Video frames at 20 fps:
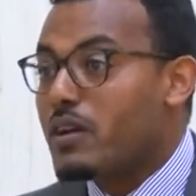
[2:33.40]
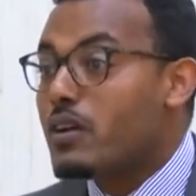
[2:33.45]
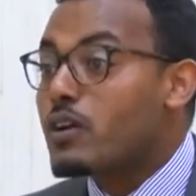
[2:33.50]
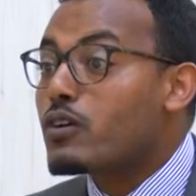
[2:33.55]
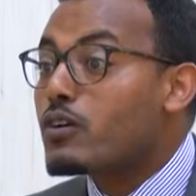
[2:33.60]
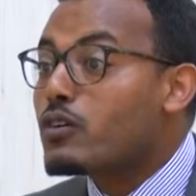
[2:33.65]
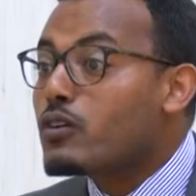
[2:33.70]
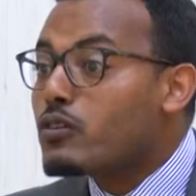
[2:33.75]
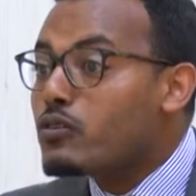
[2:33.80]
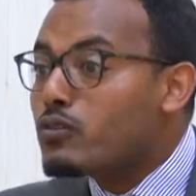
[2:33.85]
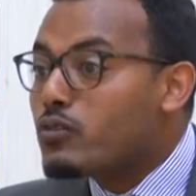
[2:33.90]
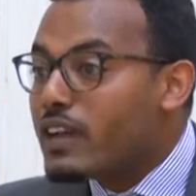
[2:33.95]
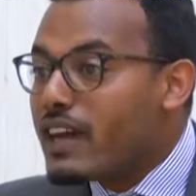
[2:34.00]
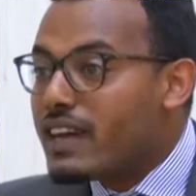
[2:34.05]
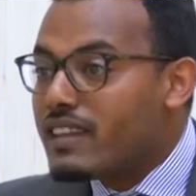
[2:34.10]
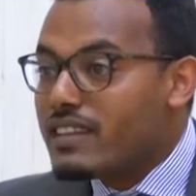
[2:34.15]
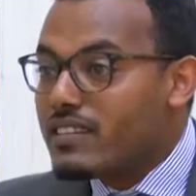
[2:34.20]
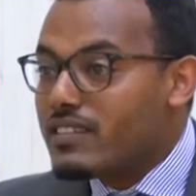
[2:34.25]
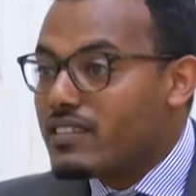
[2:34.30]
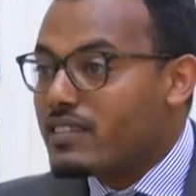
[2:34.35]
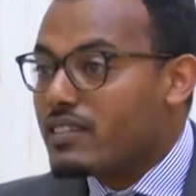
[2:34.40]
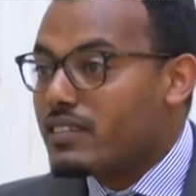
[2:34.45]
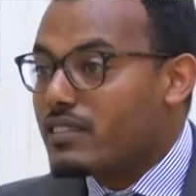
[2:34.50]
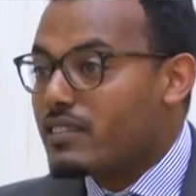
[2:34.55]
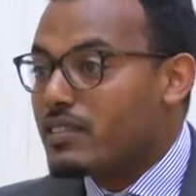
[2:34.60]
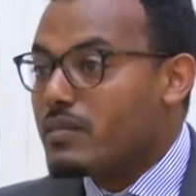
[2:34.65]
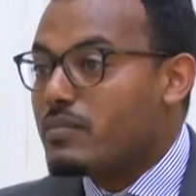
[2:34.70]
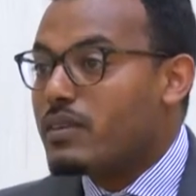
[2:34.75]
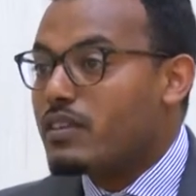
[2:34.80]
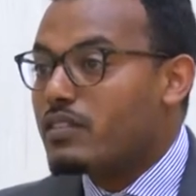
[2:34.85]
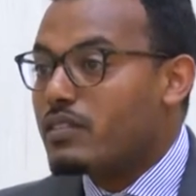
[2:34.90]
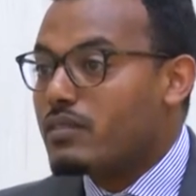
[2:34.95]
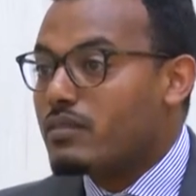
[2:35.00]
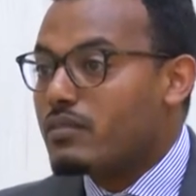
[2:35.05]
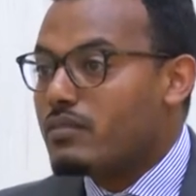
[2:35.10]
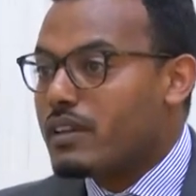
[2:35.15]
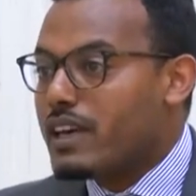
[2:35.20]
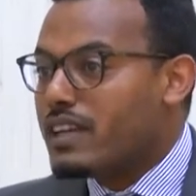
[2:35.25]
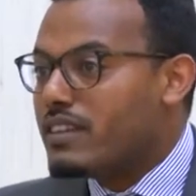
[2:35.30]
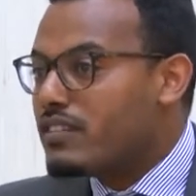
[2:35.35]
Close to
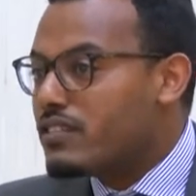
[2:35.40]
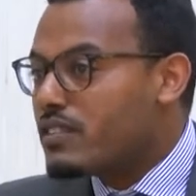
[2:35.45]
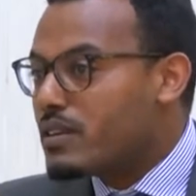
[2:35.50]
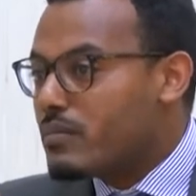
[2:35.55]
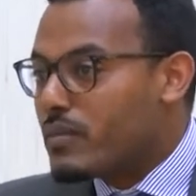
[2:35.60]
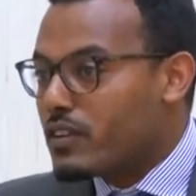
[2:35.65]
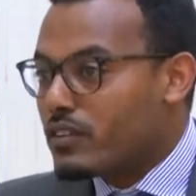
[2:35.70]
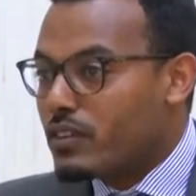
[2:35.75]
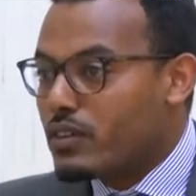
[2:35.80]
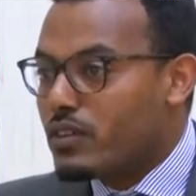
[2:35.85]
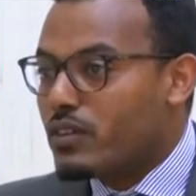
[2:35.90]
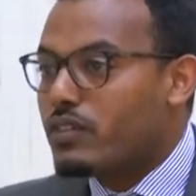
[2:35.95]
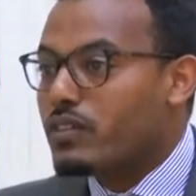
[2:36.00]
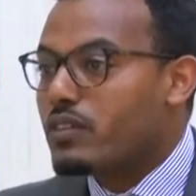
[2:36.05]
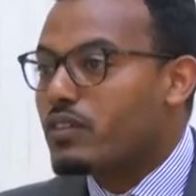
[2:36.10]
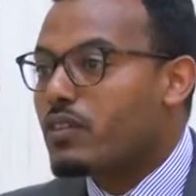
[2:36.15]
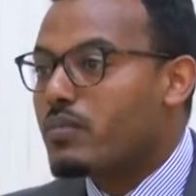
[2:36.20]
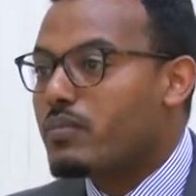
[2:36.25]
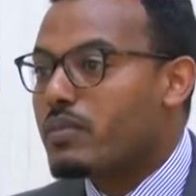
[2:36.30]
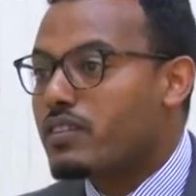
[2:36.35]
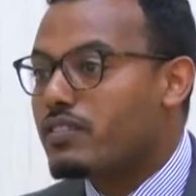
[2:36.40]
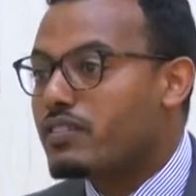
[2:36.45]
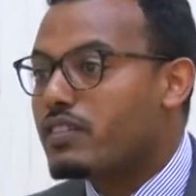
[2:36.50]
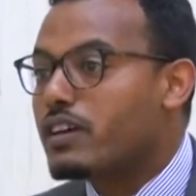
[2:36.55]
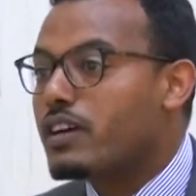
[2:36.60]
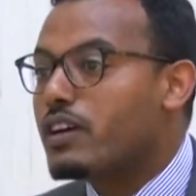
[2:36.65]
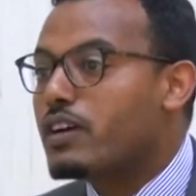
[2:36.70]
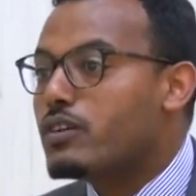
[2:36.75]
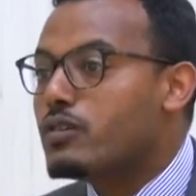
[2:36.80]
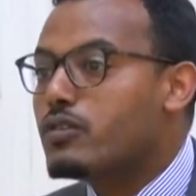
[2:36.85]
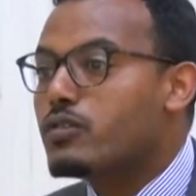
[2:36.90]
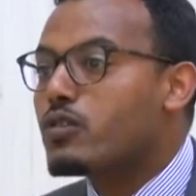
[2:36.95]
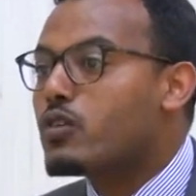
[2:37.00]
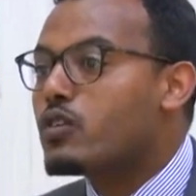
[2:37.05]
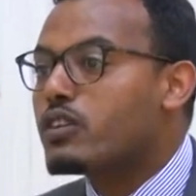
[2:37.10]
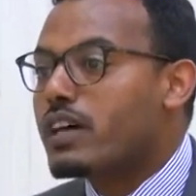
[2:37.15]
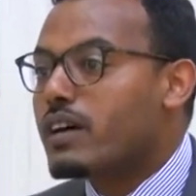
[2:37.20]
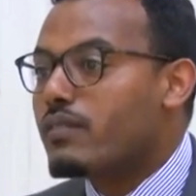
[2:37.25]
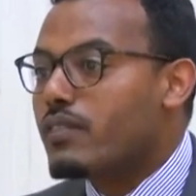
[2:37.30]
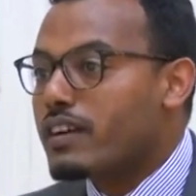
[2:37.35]
93% of Ethiopians do
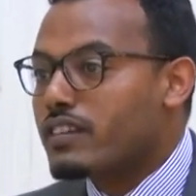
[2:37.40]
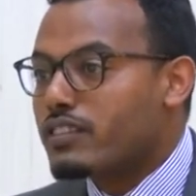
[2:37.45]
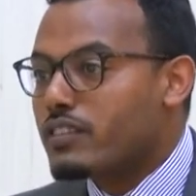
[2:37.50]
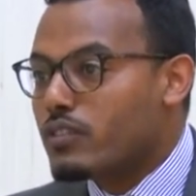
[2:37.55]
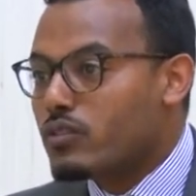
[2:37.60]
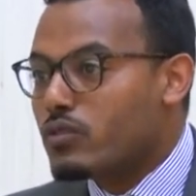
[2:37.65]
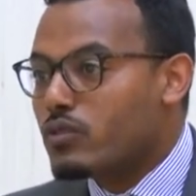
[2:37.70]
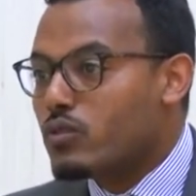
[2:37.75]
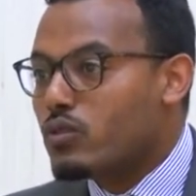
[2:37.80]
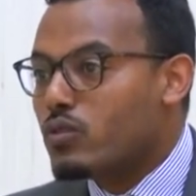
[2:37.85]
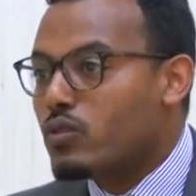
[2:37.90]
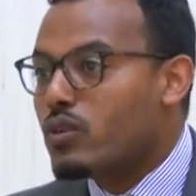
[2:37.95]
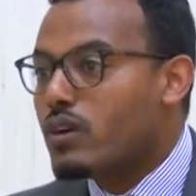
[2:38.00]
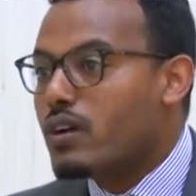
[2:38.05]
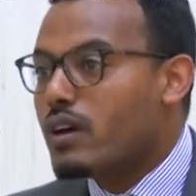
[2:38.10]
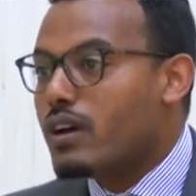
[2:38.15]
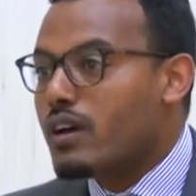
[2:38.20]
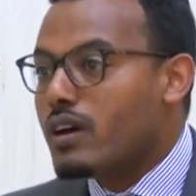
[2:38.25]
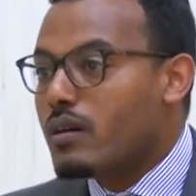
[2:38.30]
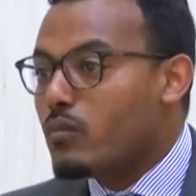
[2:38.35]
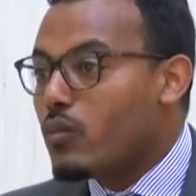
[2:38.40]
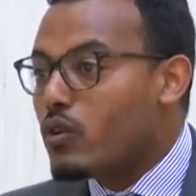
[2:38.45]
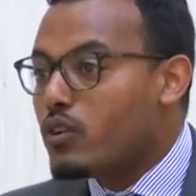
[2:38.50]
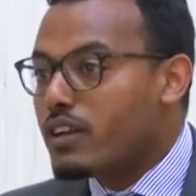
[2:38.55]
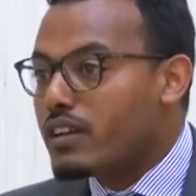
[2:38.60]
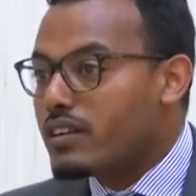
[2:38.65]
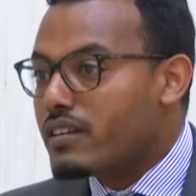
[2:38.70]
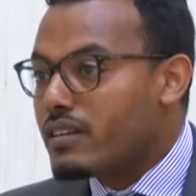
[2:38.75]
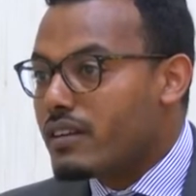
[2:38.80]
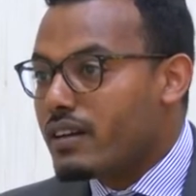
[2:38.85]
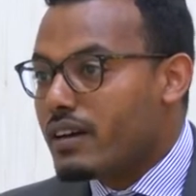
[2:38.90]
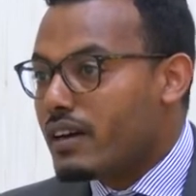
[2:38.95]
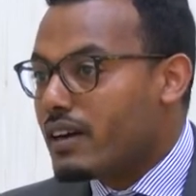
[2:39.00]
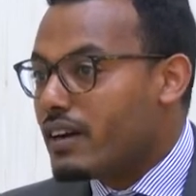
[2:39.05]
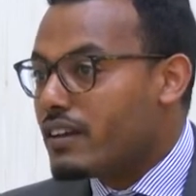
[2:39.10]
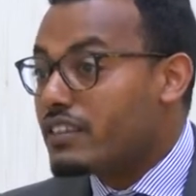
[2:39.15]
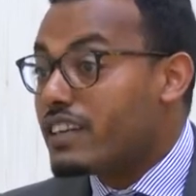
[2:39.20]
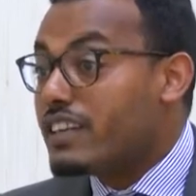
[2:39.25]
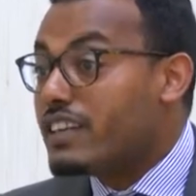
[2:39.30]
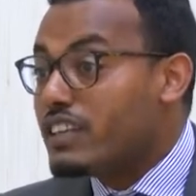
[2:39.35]
not have access to modern
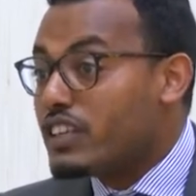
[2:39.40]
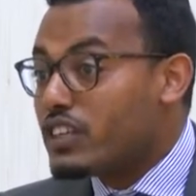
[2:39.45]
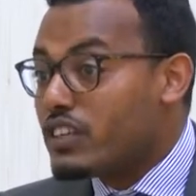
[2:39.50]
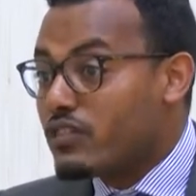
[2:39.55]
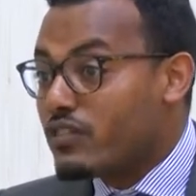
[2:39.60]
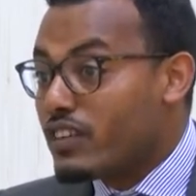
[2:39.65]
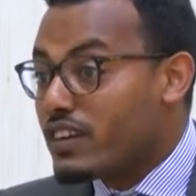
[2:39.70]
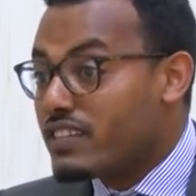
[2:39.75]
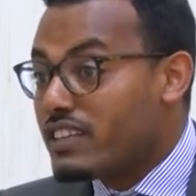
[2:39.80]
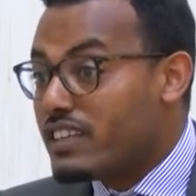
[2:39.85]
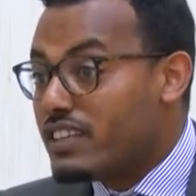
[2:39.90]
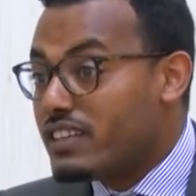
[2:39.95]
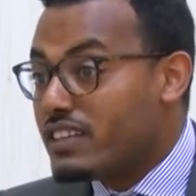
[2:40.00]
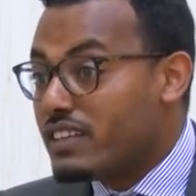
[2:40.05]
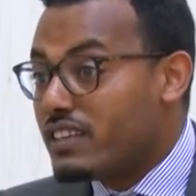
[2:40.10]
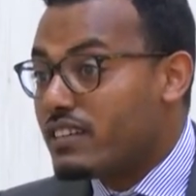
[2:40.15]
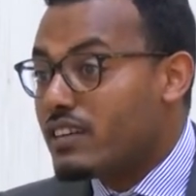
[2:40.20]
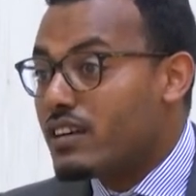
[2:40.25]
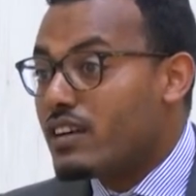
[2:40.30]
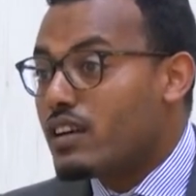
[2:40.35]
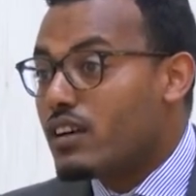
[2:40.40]
sanitation facility.